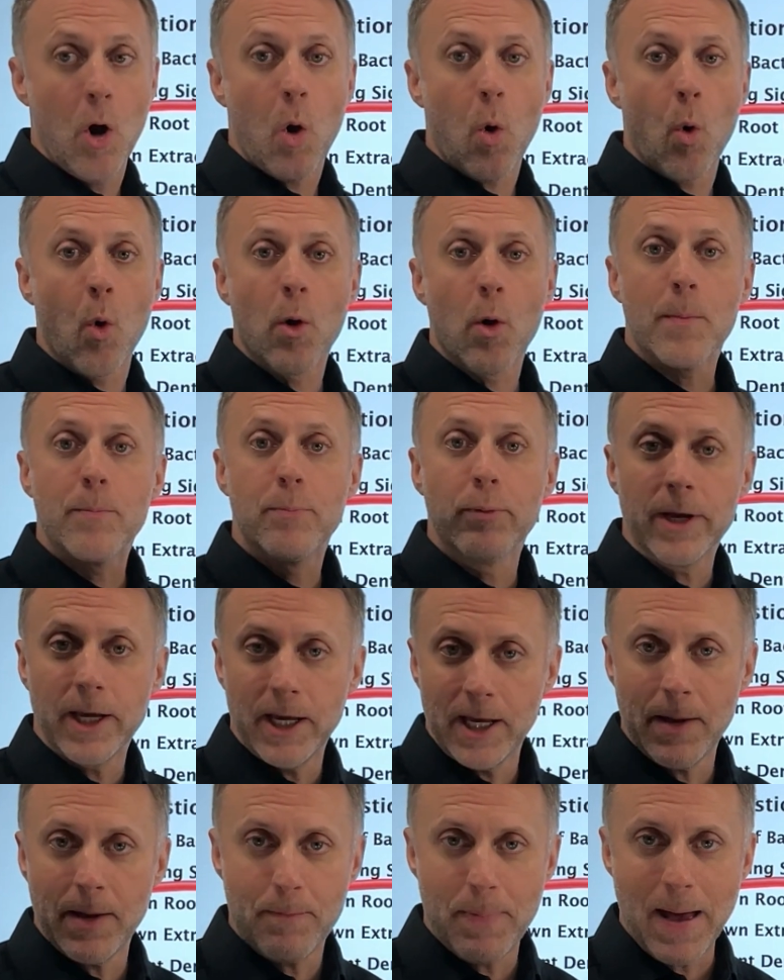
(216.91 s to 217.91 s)
or
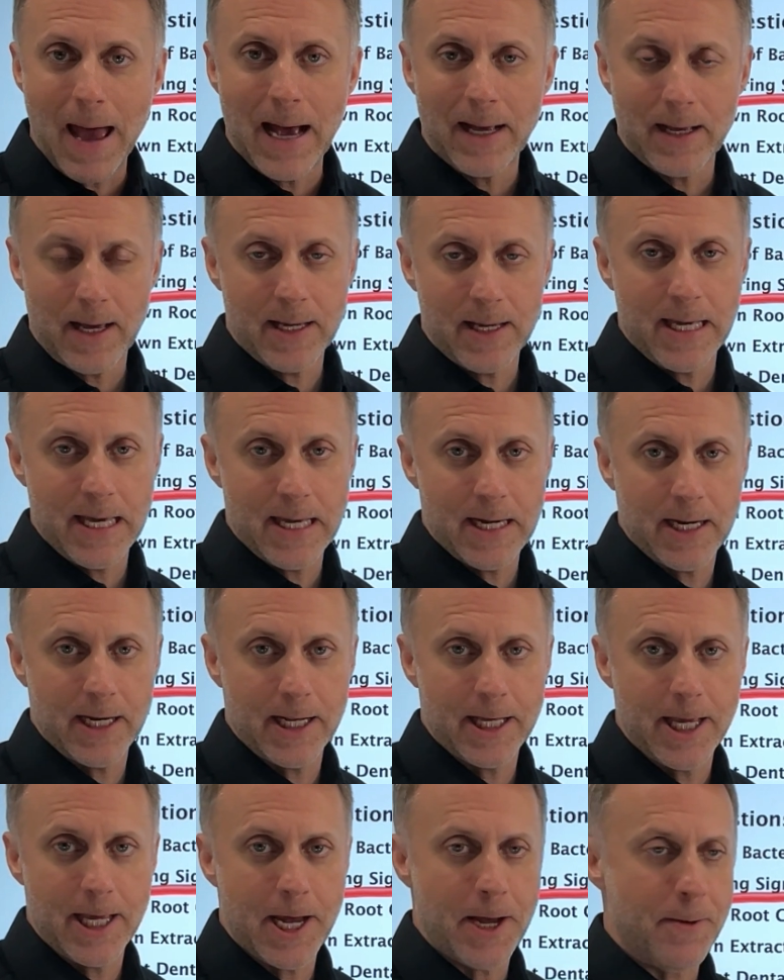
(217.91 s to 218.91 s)
bringing it back again and
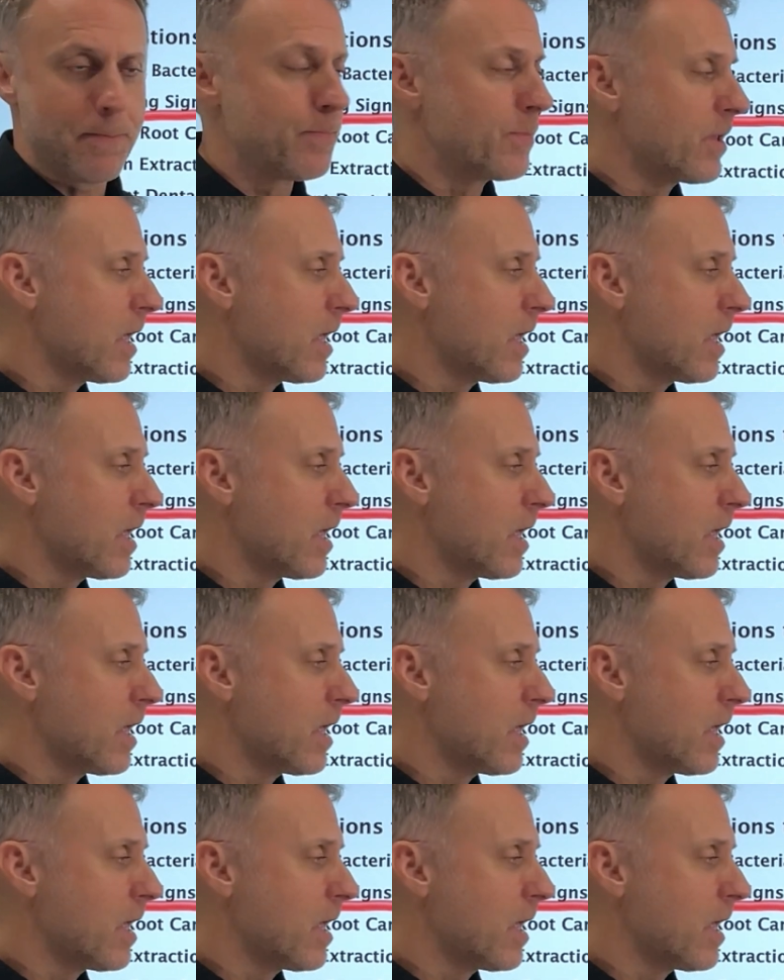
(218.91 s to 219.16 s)
again.